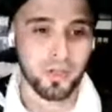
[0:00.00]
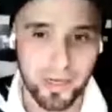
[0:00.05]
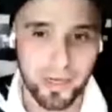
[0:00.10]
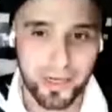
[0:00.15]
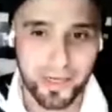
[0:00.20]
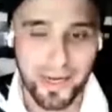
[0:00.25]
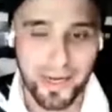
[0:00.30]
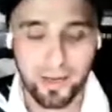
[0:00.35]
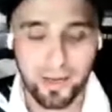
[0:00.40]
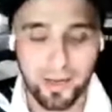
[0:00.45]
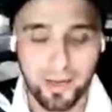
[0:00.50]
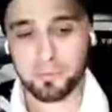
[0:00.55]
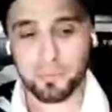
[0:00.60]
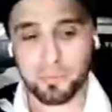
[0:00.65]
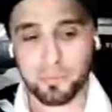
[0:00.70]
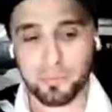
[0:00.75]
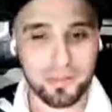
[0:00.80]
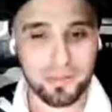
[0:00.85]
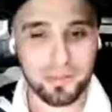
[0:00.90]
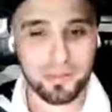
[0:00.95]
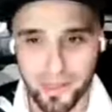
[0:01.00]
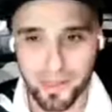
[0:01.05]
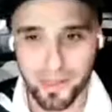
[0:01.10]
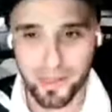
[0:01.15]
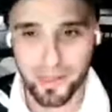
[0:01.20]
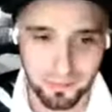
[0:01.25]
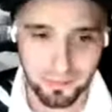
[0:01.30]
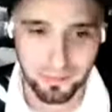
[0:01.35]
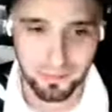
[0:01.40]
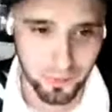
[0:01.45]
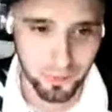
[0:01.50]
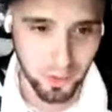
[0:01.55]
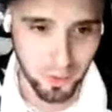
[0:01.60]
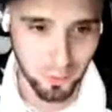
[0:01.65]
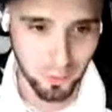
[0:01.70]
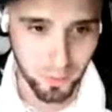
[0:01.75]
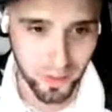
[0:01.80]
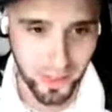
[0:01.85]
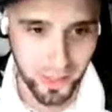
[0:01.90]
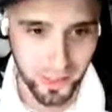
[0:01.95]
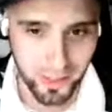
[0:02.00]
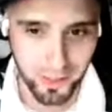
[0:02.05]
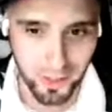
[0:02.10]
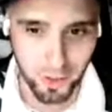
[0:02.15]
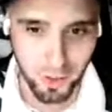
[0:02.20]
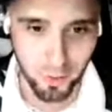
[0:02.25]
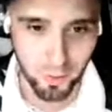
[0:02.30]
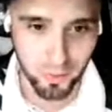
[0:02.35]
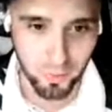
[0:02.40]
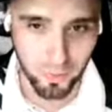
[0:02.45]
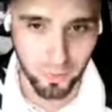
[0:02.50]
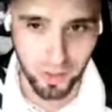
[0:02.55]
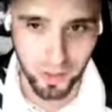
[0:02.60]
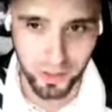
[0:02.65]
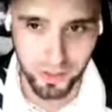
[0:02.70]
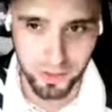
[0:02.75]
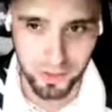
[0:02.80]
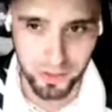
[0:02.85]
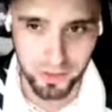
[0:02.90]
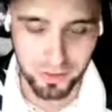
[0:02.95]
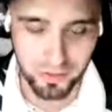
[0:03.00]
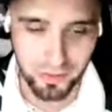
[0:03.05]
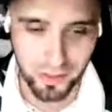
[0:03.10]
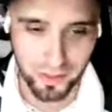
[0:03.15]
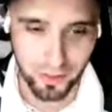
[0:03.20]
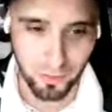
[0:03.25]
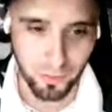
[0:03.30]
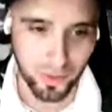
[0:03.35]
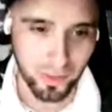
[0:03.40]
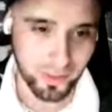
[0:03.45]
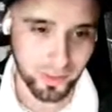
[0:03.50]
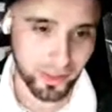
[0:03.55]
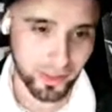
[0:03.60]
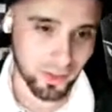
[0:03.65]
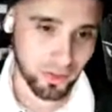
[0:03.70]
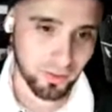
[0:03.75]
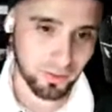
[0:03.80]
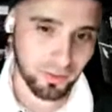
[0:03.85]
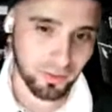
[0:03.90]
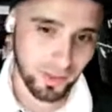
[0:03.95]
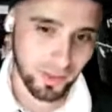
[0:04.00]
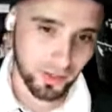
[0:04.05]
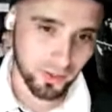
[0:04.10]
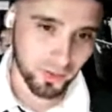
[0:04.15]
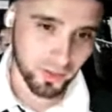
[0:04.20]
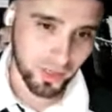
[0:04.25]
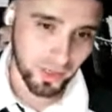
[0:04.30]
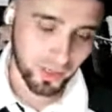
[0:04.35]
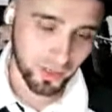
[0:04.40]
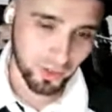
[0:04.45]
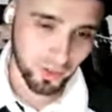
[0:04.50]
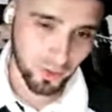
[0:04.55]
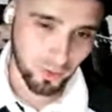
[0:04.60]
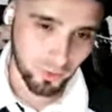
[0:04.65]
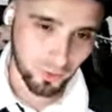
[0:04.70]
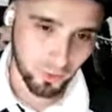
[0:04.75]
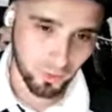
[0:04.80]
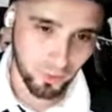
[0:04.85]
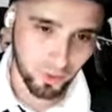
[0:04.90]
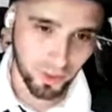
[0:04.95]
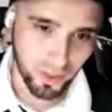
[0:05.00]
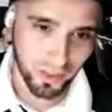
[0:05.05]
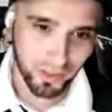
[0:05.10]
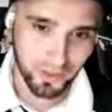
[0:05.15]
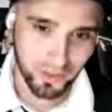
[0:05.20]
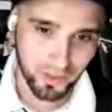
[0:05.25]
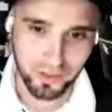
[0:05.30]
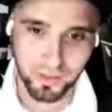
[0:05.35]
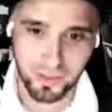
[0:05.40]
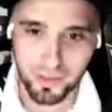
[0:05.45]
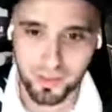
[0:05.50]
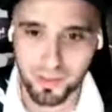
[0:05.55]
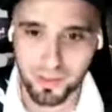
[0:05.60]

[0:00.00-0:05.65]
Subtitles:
announcements that we're not going to go and watch. I don't want to hear how you're not going to go and watch.